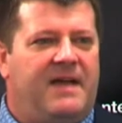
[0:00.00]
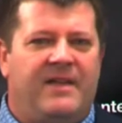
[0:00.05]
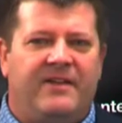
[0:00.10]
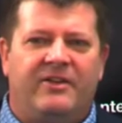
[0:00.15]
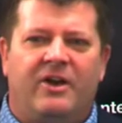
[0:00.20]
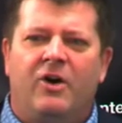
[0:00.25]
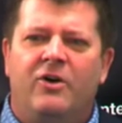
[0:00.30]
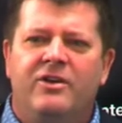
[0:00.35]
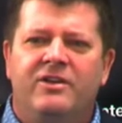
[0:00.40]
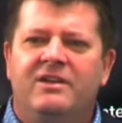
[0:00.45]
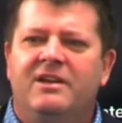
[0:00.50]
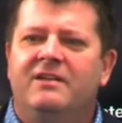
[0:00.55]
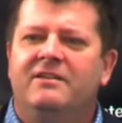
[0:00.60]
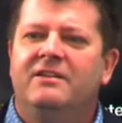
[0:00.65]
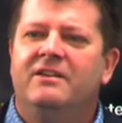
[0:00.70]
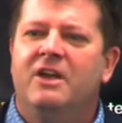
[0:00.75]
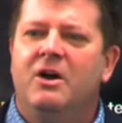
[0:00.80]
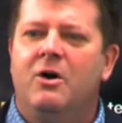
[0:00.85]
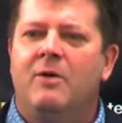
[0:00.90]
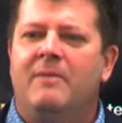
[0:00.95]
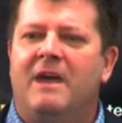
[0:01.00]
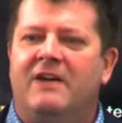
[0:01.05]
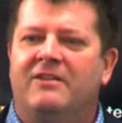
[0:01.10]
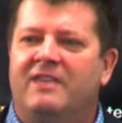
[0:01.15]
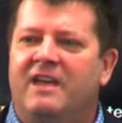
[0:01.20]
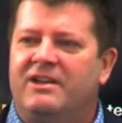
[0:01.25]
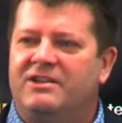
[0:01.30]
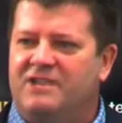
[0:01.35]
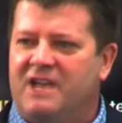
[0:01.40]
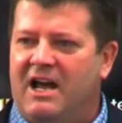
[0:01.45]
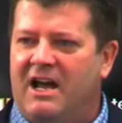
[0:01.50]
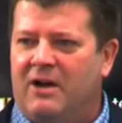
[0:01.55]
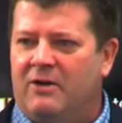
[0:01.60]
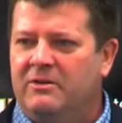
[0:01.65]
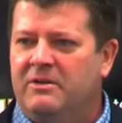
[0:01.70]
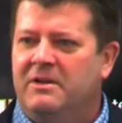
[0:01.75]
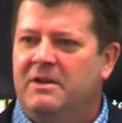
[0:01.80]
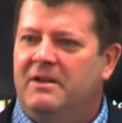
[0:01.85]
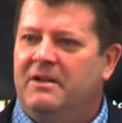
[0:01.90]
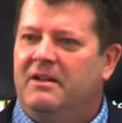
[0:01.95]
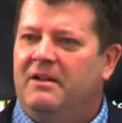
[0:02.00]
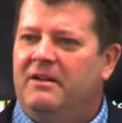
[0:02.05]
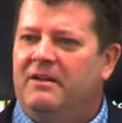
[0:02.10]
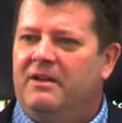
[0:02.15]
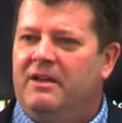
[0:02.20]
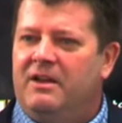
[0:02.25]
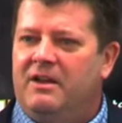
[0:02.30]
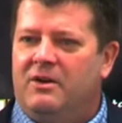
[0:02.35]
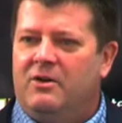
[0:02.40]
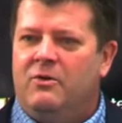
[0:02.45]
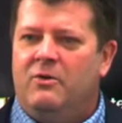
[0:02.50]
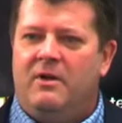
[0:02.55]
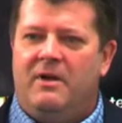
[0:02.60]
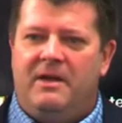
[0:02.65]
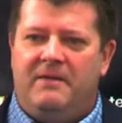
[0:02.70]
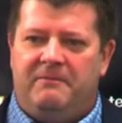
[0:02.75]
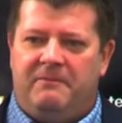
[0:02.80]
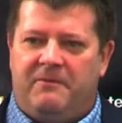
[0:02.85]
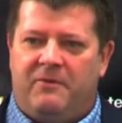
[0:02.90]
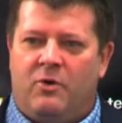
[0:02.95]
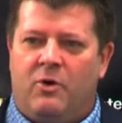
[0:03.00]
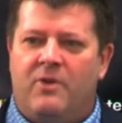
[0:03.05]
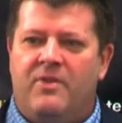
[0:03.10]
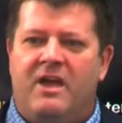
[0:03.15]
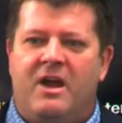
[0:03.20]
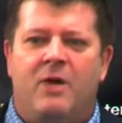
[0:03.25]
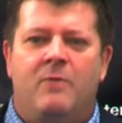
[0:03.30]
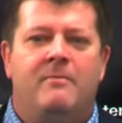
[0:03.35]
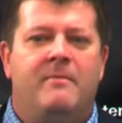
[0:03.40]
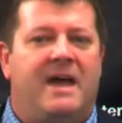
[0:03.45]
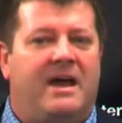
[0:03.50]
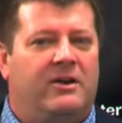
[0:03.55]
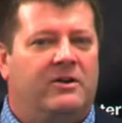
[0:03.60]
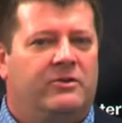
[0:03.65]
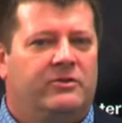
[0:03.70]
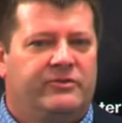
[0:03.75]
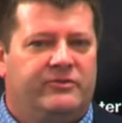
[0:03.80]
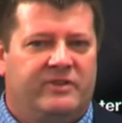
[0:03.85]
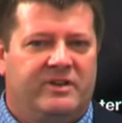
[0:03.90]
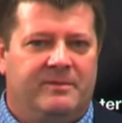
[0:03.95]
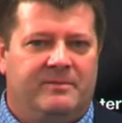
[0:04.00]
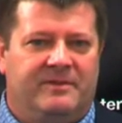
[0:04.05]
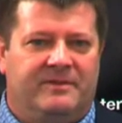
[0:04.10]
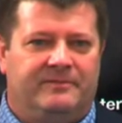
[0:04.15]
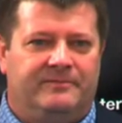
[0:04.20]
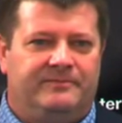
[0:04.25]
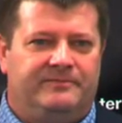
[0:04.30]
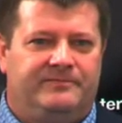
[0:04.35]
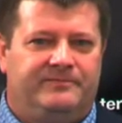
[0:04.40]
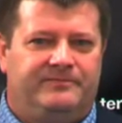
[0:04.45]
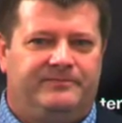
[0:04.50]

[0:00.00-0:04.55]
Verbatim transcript: And that's all you need to know about that child, you know, for their medical treatment.